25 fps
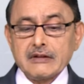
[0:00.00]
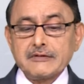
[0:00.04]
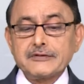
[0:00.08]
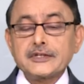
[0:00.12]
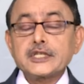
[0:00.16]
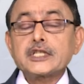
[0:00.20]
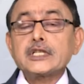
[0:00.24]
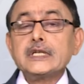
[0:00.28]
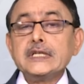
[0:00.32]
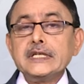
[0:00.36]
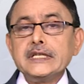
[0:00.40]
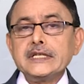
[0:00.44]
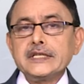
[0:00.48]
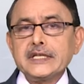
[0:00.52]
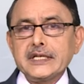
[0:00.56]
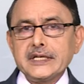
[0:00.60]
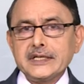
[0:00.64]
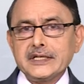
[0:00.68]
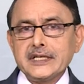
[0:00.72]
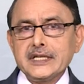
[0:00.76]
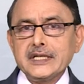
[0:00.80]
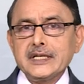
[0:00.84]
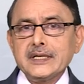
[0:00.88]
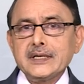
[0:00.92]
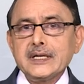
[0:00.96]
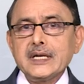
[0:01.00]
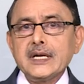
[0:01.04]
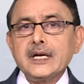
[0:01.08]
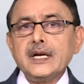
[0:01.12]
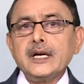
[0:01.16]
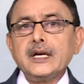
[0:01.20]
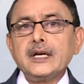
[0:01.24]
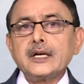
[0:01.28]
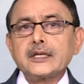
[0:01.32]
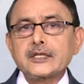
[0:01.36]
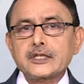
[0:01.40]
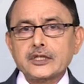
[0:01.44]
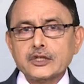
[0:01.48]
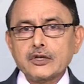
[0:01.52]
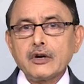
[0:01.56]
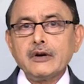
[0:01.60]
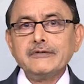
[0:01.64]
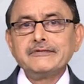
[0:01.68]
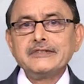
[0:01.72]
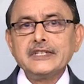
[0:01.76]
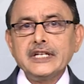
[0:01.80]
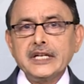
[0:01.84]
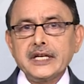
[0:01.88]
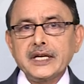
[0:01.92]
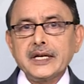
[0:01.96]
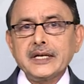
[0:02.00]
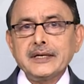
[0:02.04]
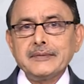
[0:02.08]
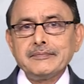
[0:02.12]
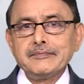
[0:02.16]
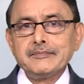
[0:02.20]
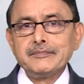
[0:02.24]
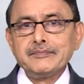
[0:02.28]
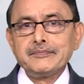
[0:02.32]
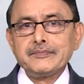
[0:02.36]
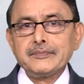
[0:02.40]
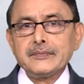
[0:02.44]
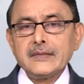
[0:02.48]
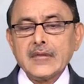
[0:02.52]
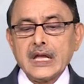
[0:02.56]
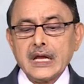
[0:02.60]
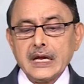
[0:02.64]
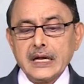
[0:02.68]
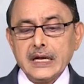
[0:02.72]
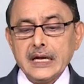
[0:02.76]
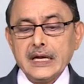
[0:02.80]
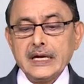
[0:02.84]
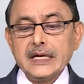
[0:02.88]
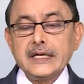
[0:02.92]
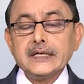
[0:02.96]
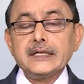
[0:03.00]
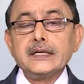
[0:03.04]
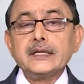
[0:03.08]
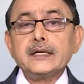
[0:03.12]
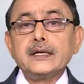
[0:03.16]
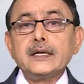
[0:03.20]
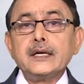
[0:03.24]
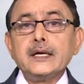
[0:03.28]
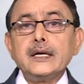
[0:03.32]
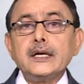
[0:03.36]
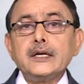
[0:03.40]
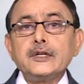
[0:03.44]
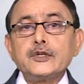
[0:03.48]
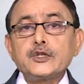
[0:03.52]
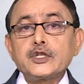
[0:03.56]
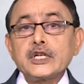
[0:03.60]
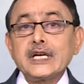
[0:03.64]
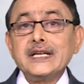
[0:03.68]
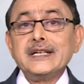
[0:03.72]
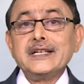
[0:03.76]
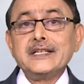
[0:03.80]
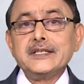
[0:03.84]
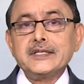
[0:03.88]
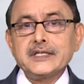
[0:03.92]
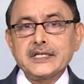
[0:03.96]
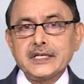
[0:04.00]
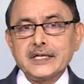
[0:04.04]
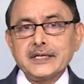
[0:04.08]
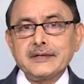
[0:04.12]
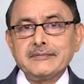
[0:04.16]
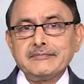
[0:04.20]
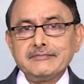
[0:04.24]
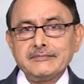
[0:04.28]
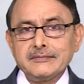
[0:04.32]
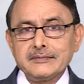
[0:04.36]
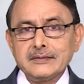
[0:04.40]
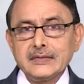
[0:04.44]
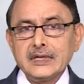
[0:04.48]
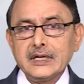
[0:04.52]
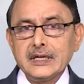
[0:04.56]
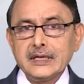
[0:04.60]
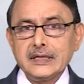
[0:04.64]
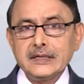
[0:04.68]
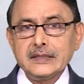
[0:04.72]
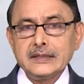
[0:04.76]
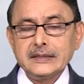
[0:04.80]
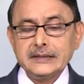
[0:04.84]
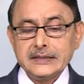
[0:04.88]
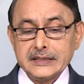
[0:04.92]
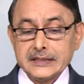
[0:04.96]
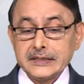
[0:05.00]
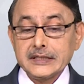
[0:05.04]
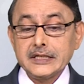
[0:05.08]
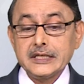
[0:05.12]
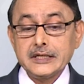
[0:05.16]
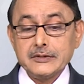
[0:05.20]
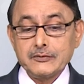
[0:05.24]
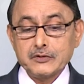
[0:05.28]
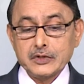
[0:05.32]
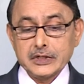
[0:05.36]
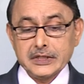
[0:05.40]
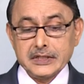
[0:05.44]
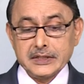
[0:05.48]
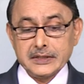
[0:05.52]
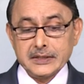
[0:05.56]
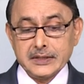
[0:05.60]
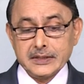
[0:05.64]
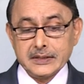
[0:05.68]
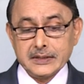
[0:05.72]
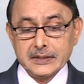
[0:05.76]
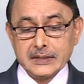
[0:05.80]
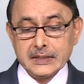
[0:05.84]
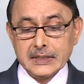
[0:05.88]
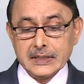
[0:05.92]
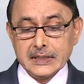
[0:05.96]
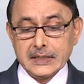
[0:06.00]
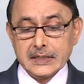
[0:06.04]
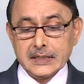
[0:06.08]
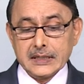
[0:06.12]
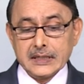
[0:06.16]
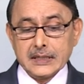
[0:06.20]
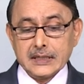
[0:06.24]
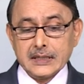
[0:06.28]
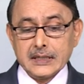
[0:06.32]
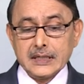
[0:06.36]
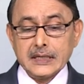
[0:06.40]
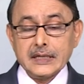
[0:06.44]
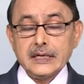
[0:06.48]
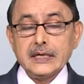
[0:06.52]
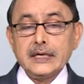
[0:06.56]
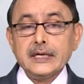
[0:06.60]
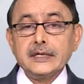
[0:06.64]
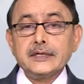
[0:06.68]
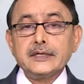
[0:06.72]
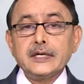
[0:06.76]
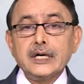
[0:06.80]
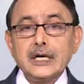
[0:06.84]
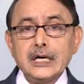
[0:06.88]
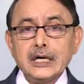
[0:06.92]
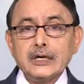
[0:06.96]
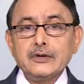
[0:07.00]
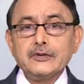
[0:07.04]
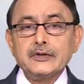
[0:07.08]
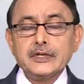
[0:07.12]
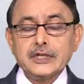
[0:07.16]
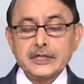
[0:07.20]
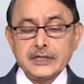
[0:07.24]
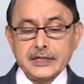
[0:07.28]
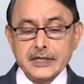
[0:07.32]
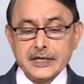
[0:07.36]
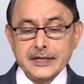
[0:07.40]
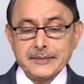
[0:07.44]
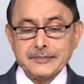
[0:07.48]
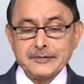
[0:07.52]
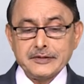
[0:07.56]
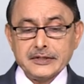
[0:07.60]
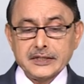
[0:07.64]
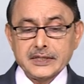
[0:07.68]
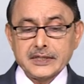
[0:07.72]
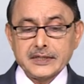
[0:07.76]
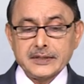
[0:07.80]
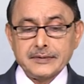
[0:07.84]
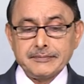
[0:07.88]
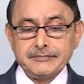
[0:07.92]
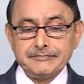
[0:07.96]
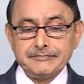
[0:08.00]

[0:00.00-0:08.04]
facilitating, softening, and challenging. Let's see what uh, and how it happens.